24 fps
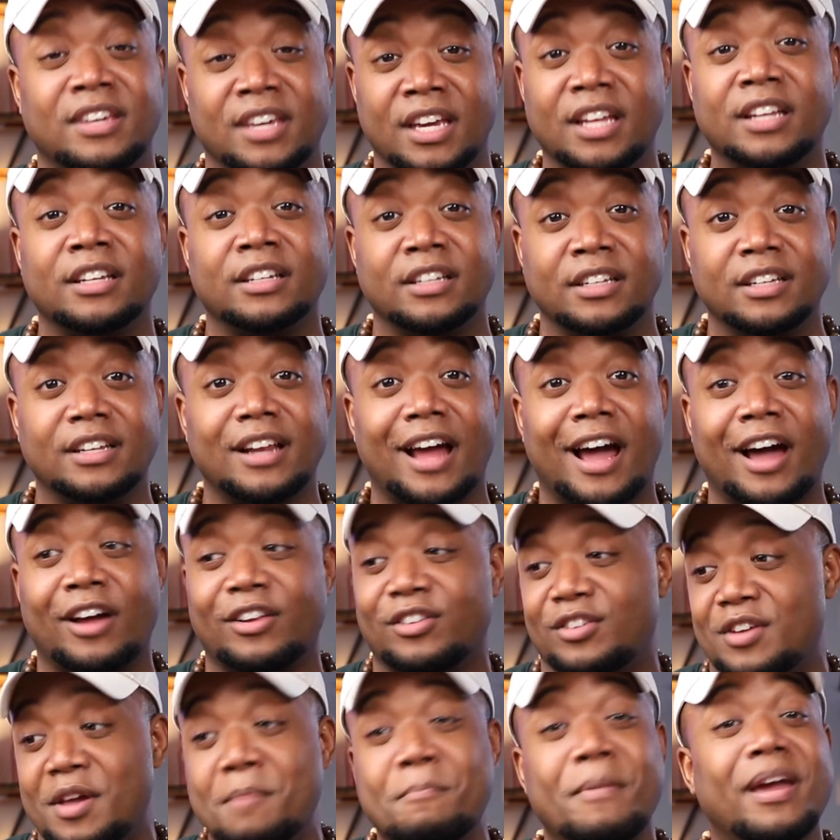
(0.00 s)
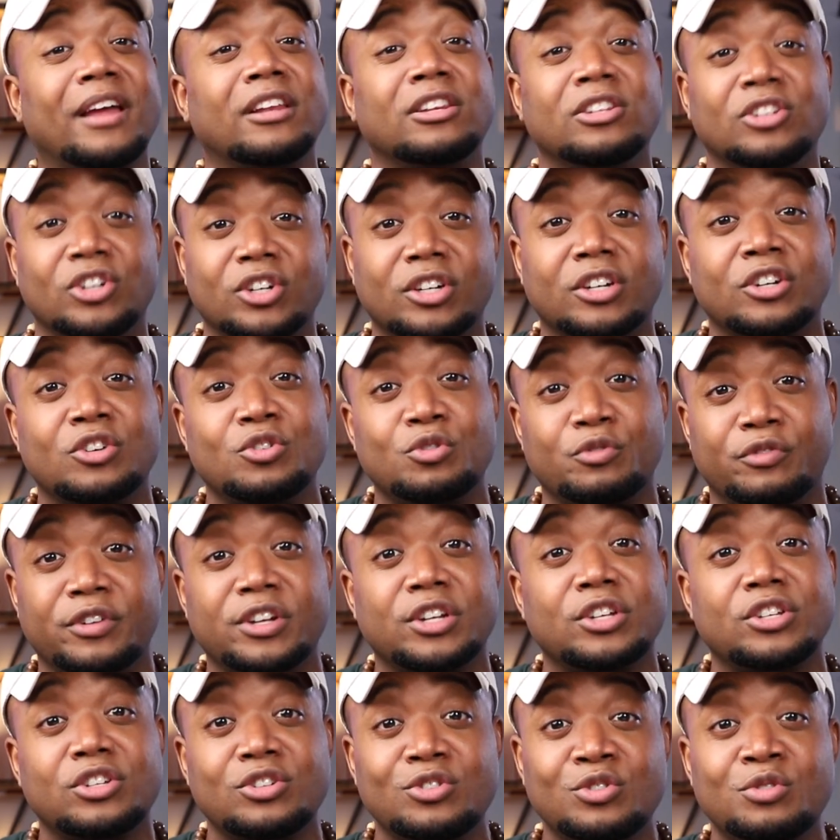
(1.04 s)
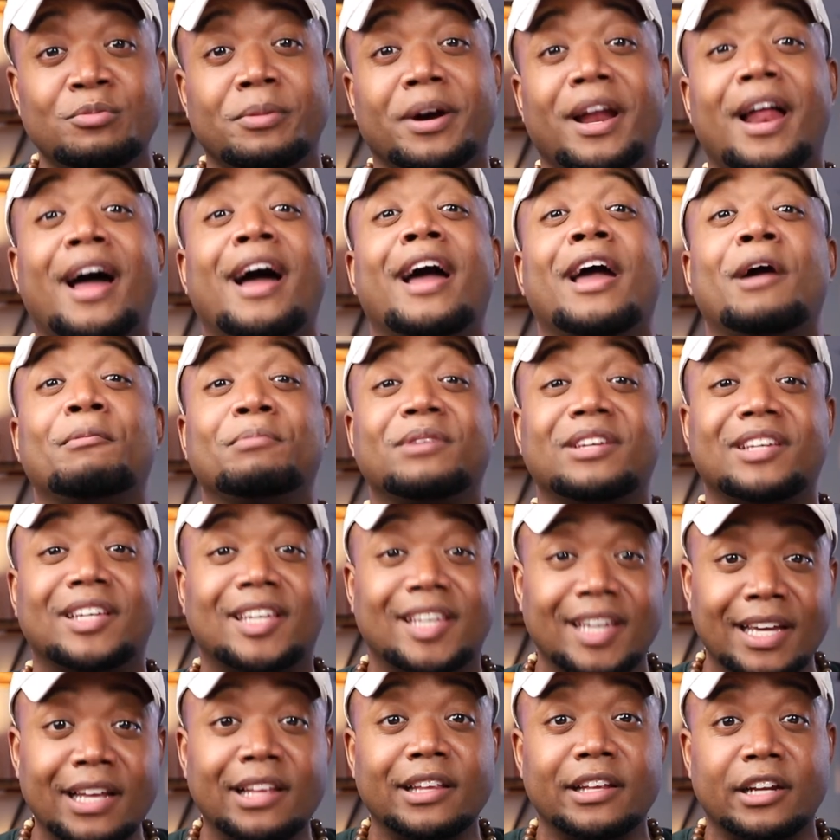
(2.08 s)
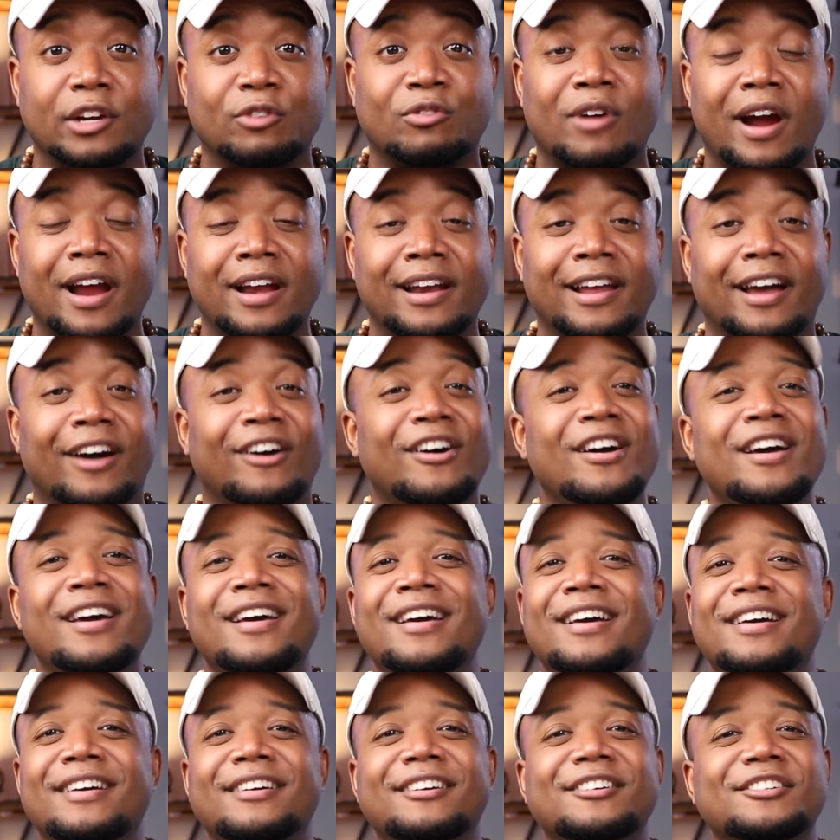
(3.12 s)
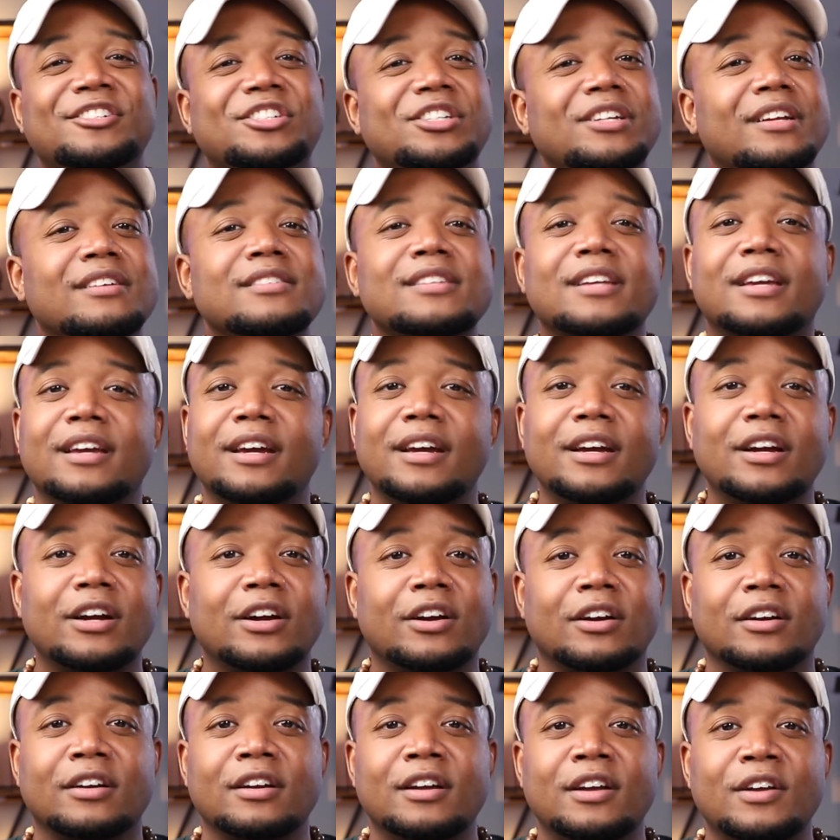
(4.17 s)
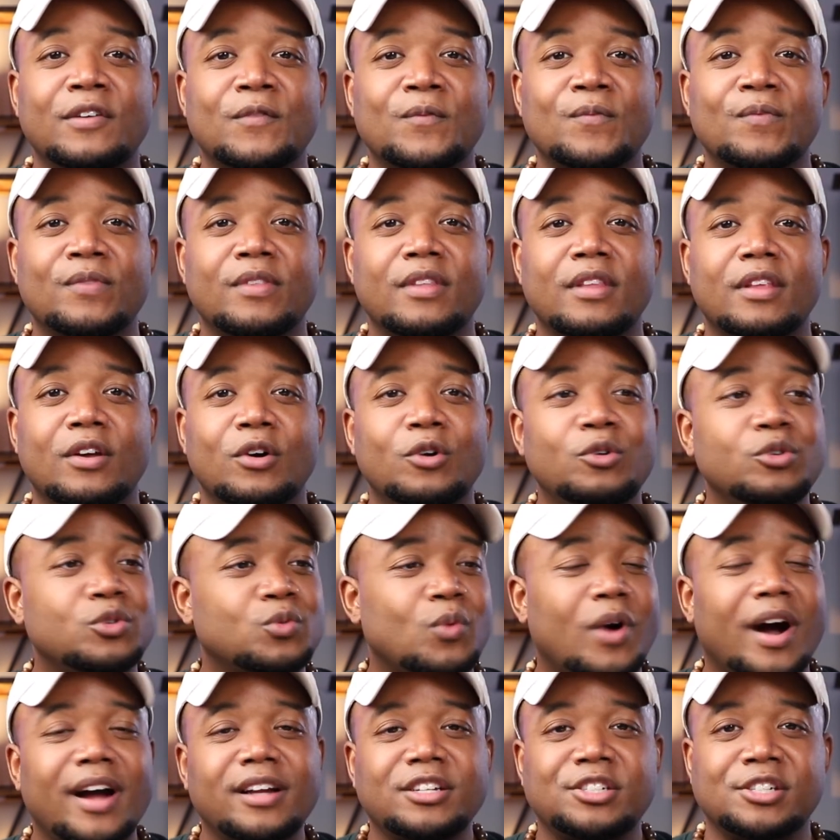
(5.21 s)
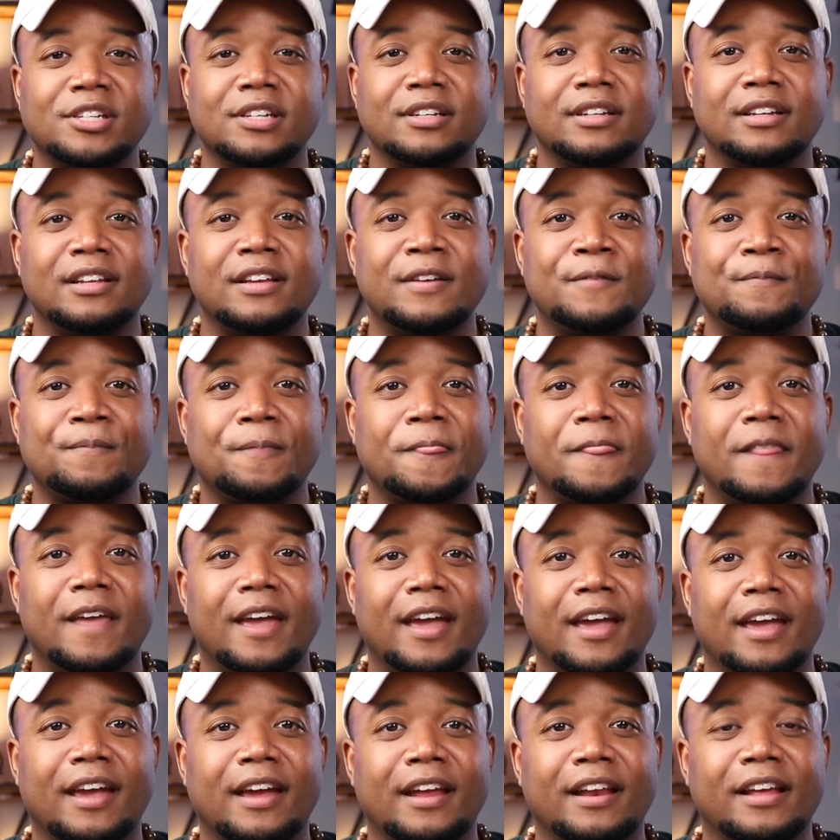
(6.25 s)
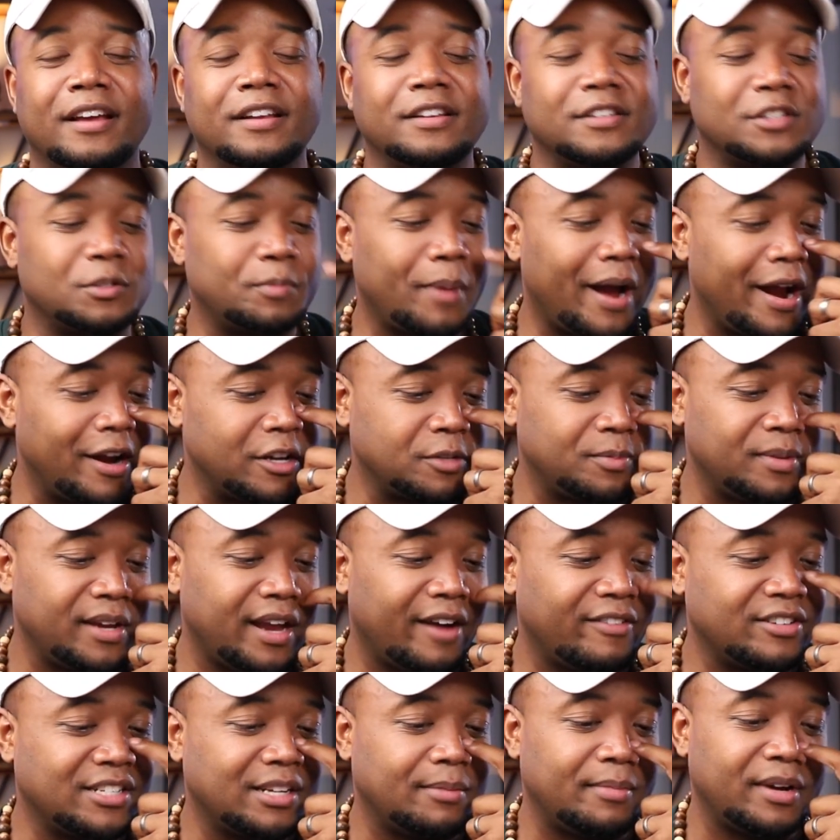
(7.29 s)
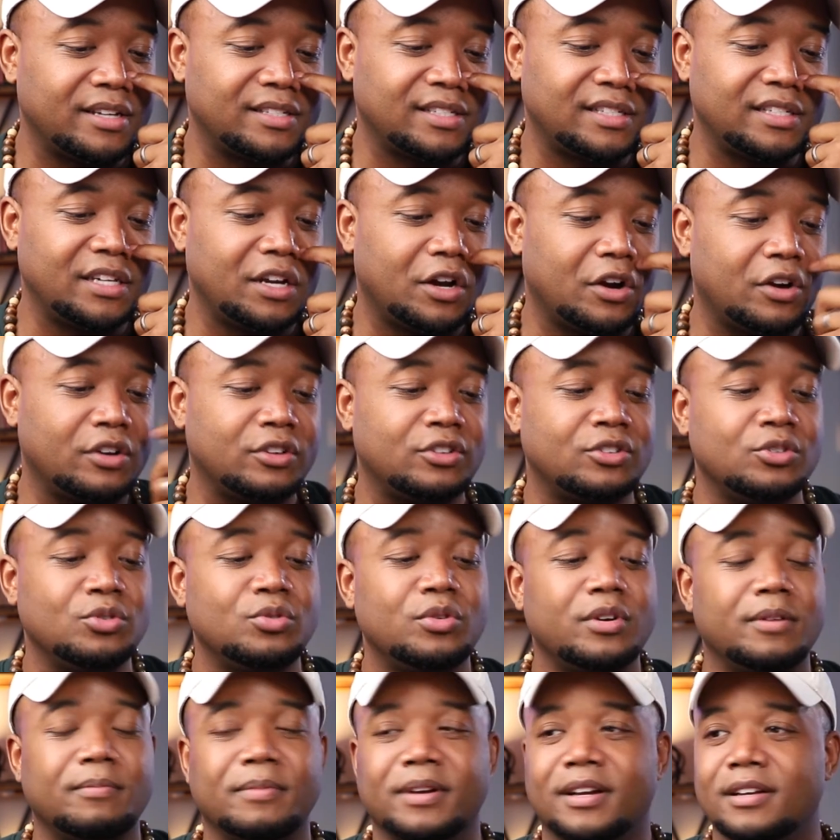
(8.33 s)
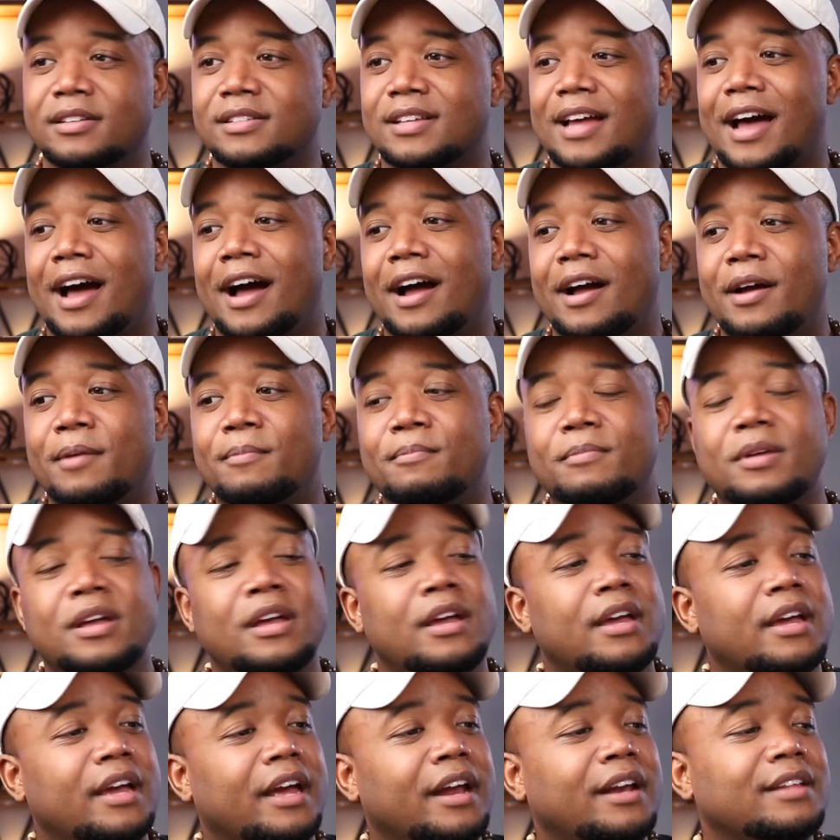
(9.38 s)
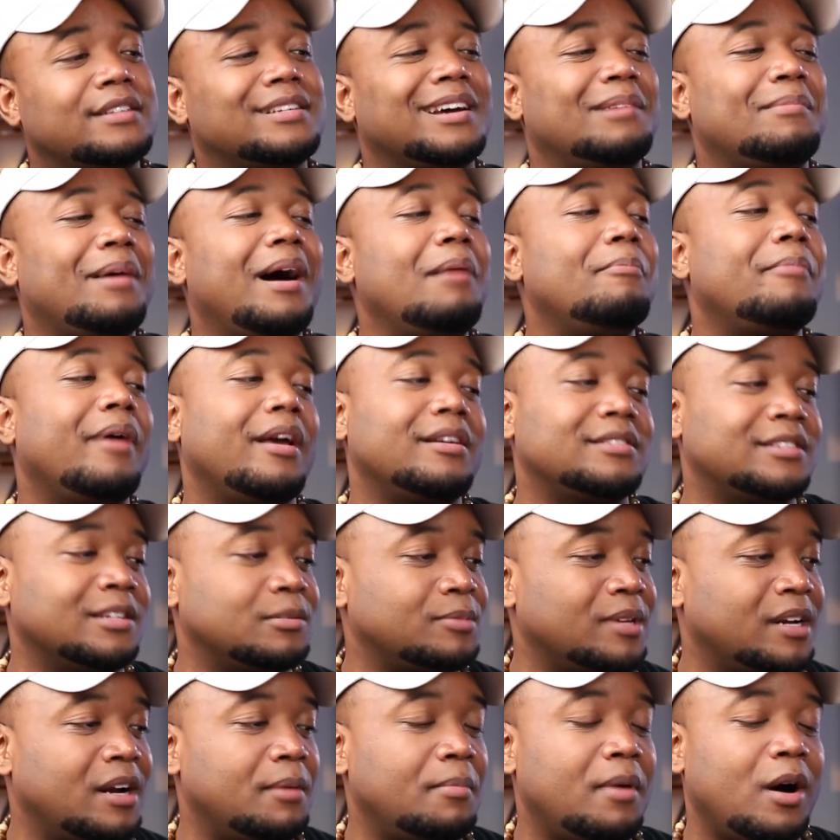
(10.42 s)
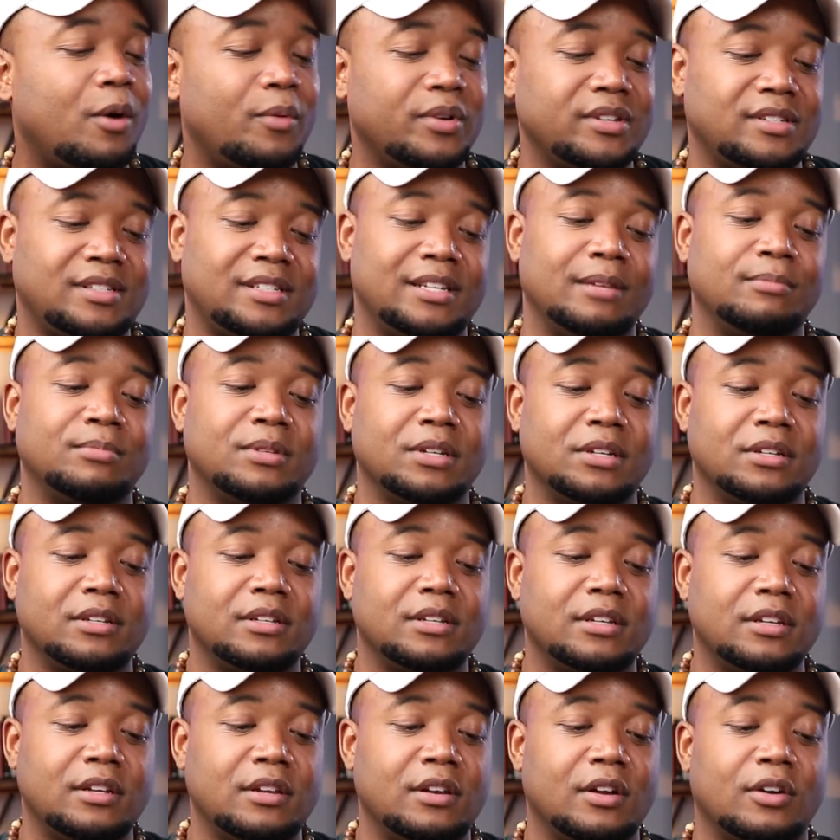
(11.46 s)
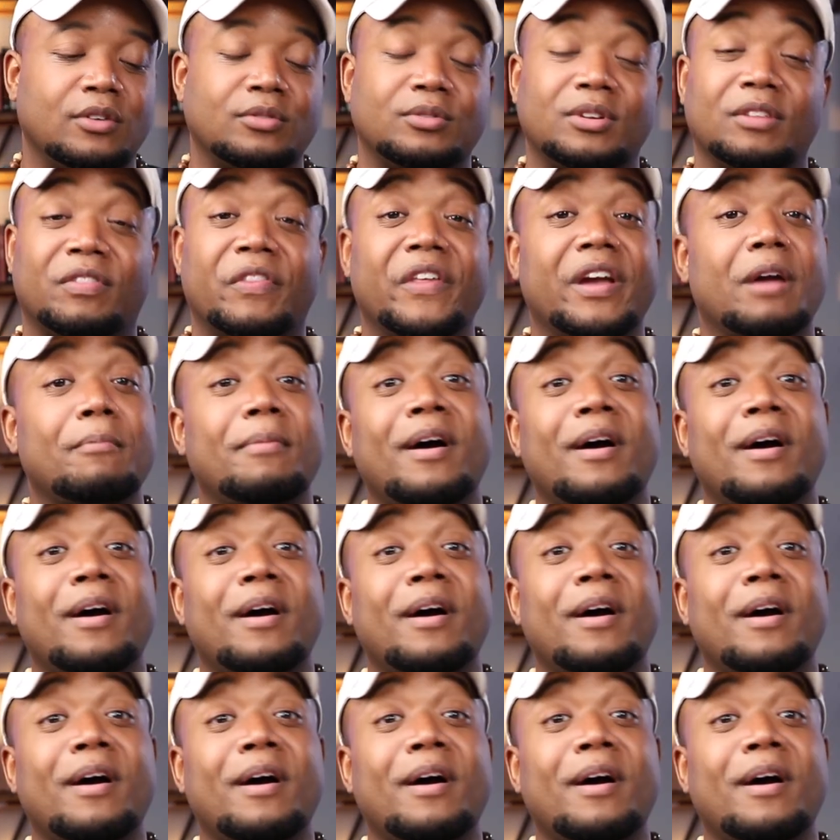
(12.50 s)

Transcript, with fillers: getting it. It may look goofy to you, but I am killing it right now." She doesn't care who's watching. And it inspires me every time I see her do it, because anytime I make something, I'm always tempted, to think